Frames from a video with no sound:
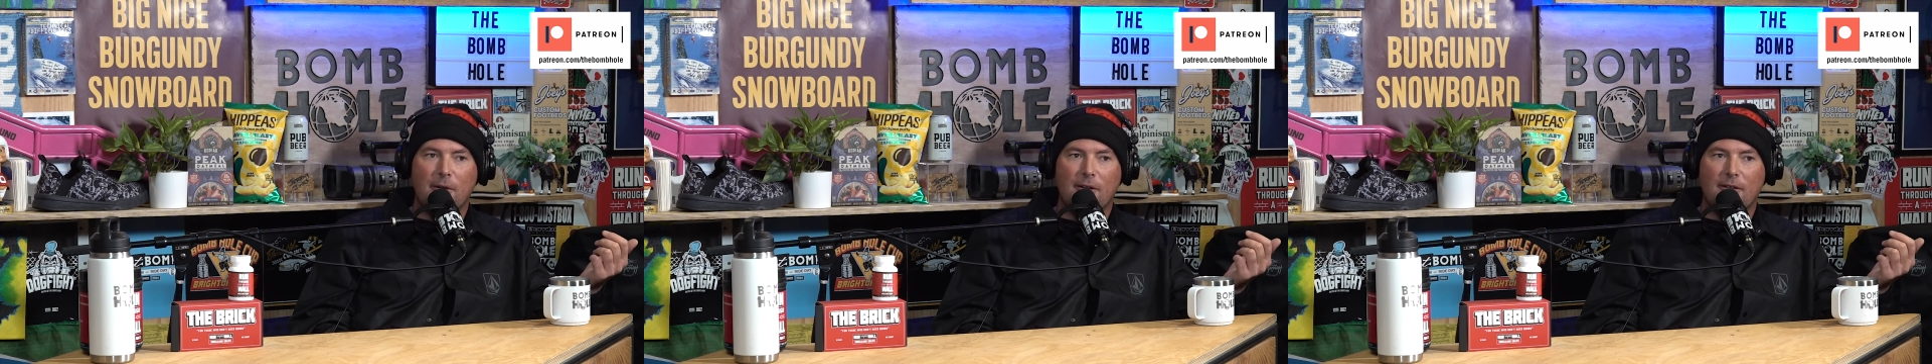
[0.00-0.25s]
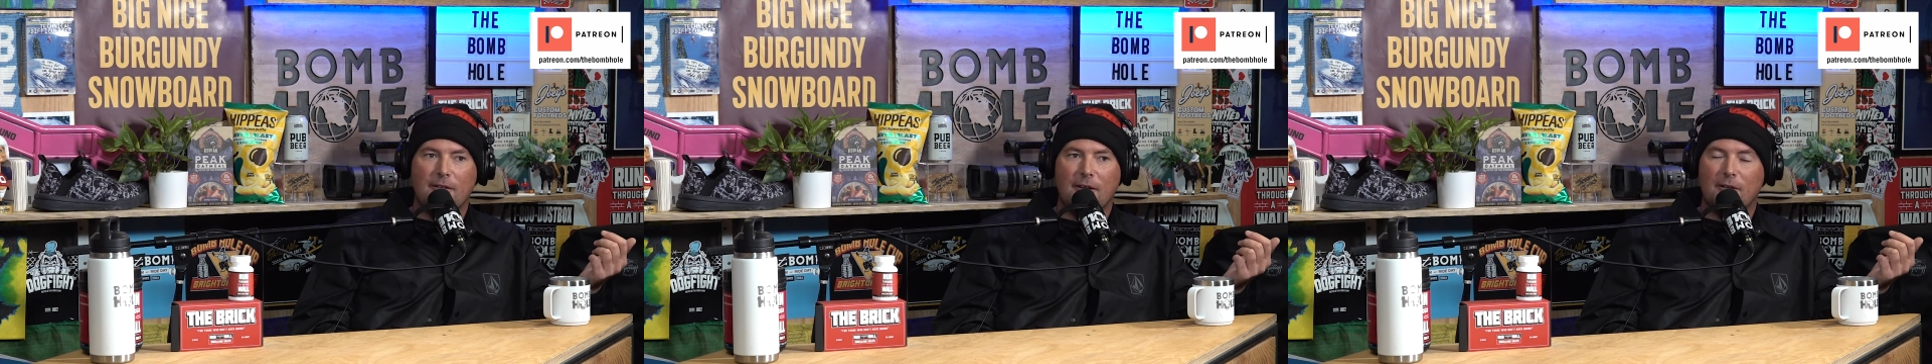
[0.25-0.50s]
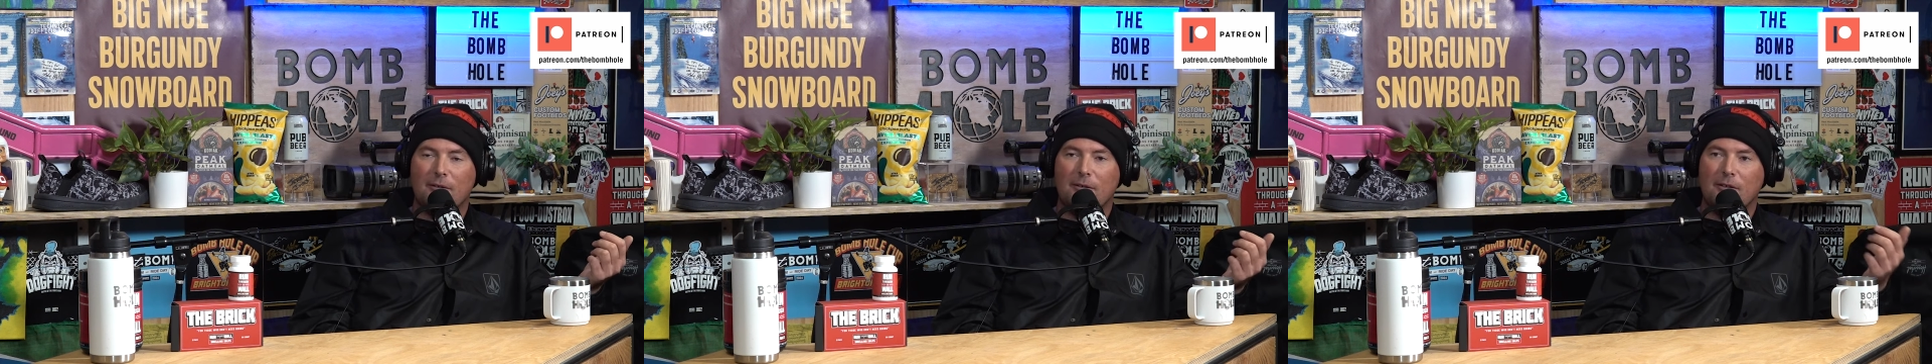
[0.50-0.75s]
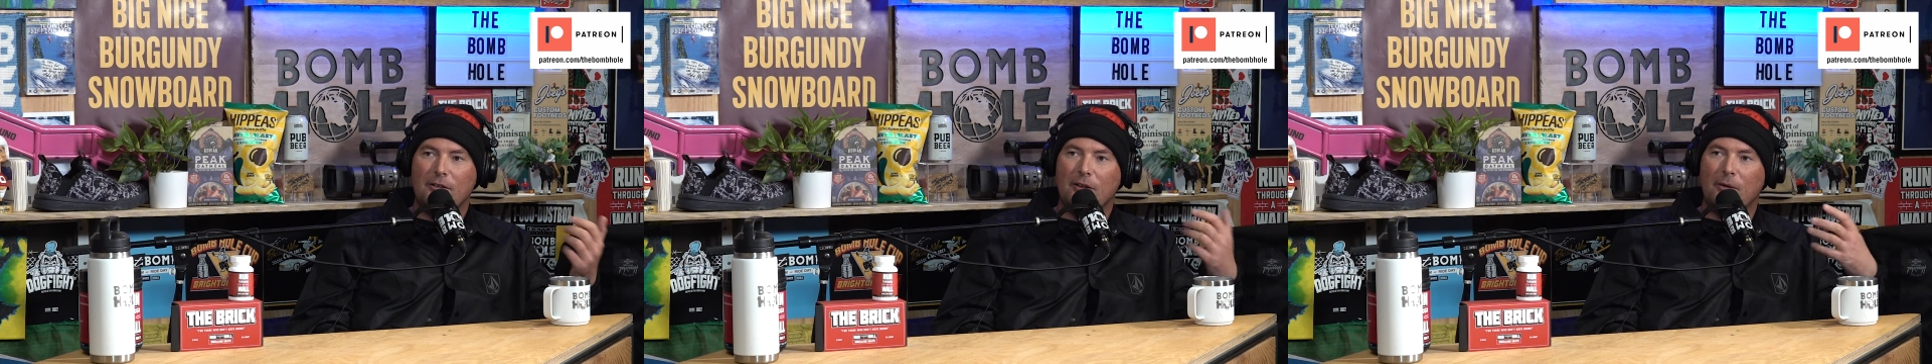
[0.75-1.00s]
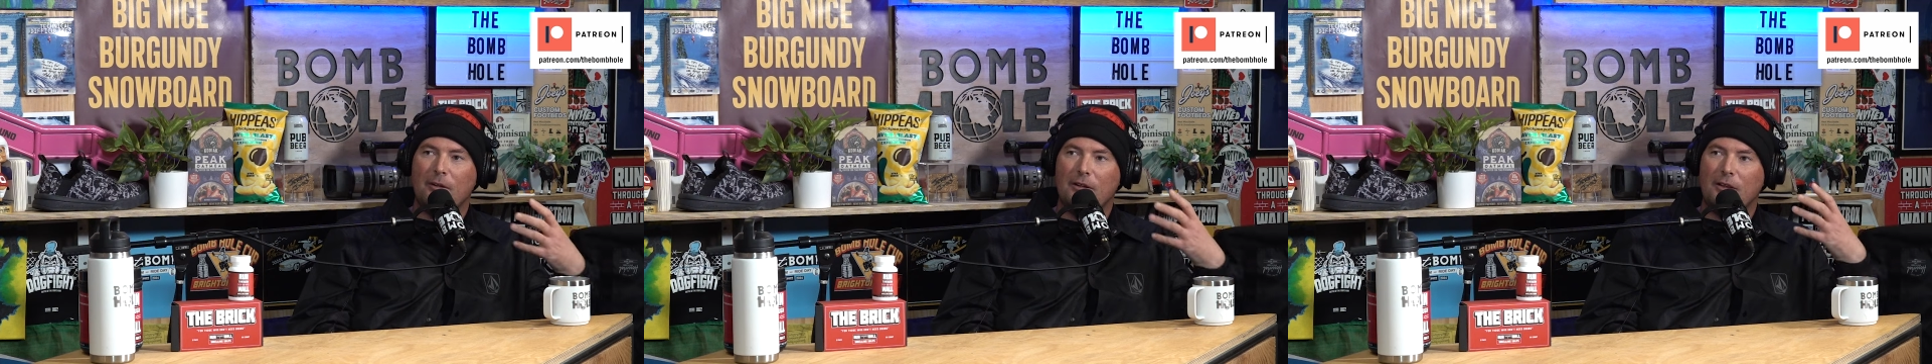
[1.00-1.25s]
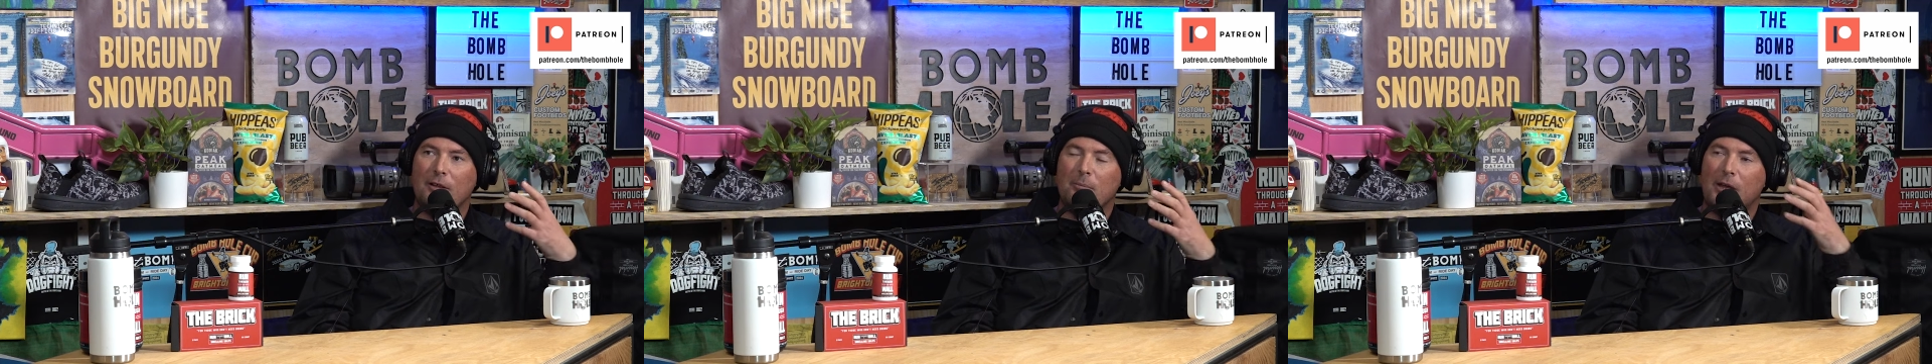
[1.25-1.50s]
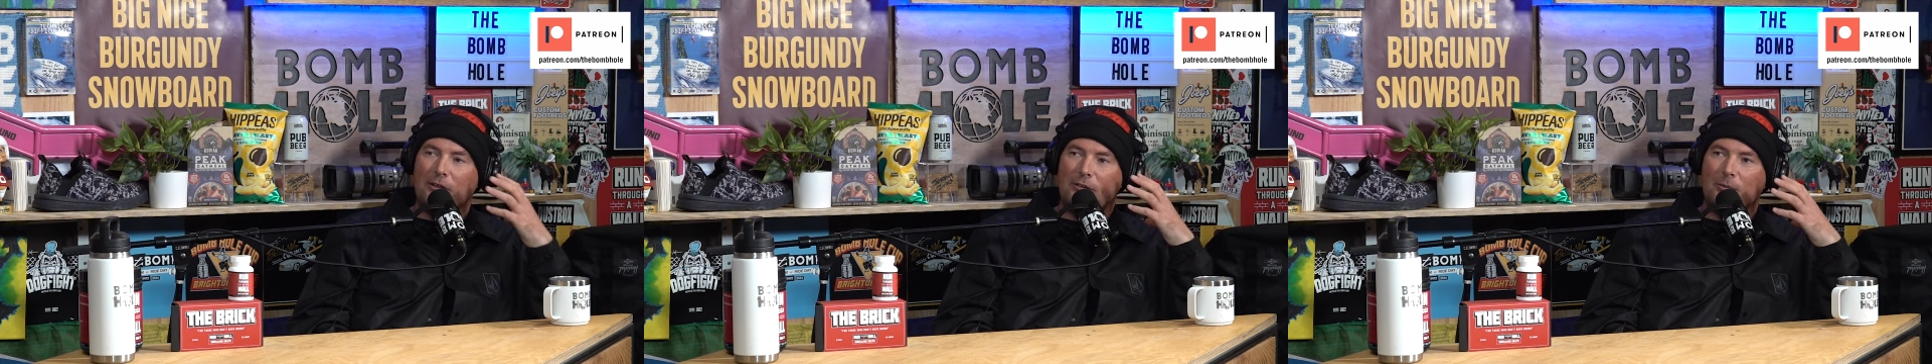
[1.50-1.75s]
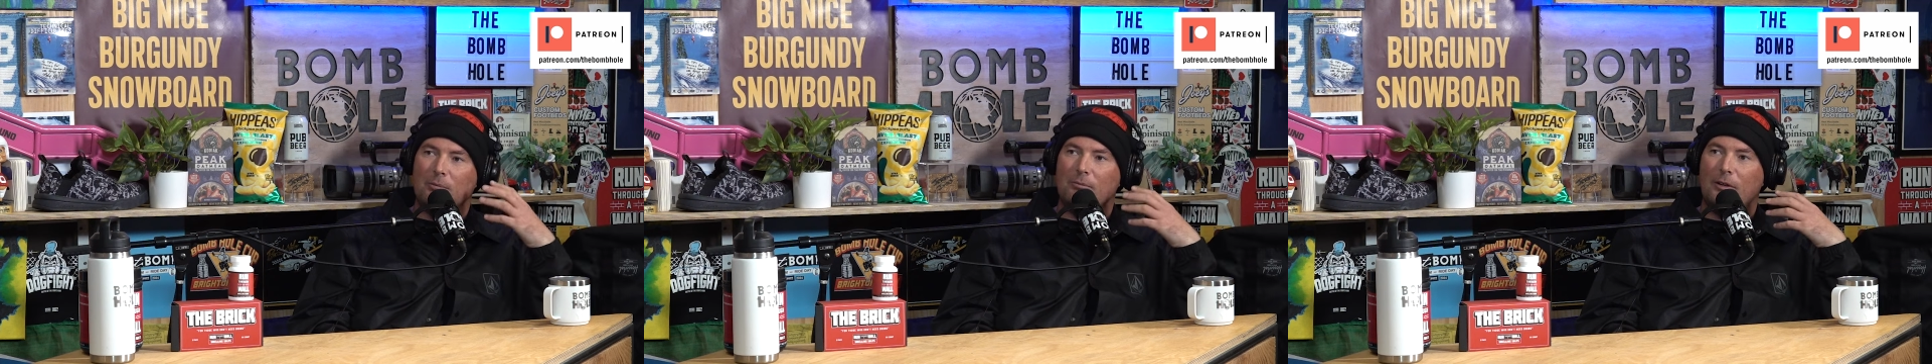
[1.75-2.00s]
And it's like, it
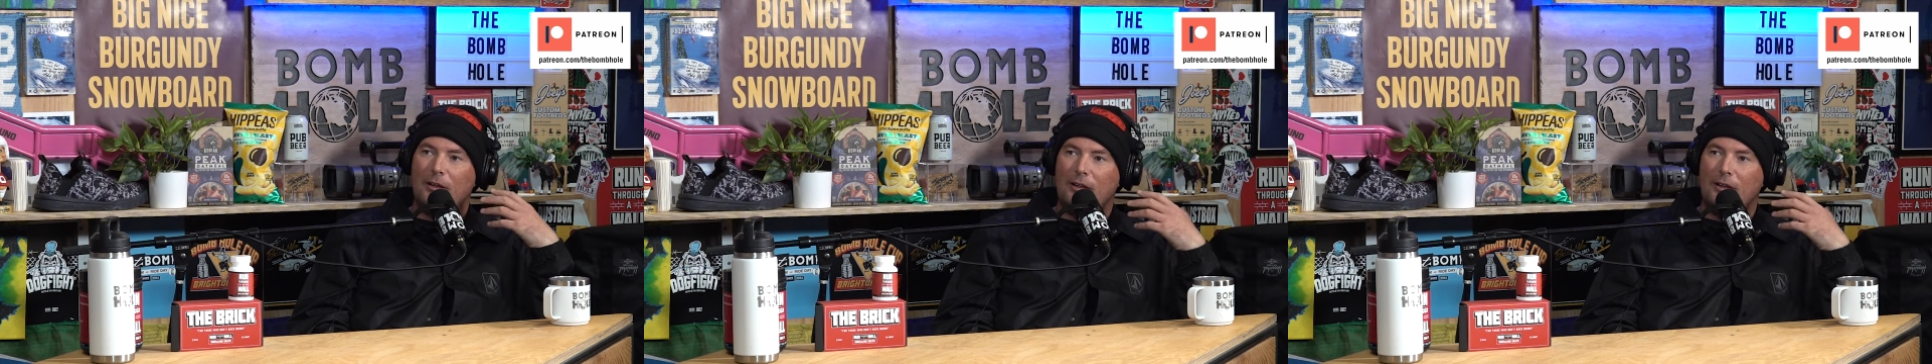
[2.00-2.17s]
makes you,